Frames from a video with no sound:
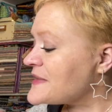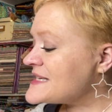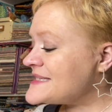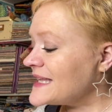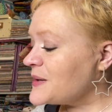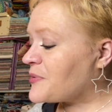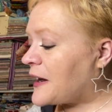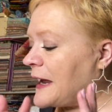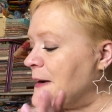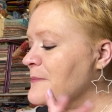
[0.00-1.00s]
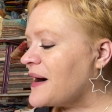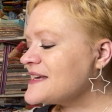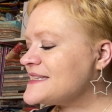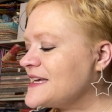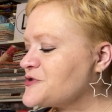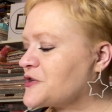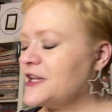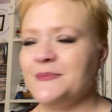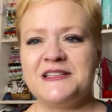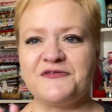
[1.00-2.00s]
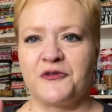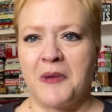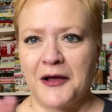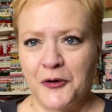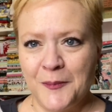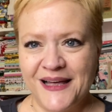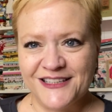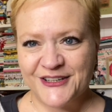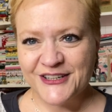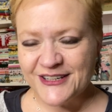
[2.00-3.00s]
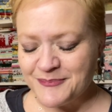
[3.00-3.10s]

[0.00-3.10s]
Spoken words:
Celebrate by Sandra Clemens for Michael Miller,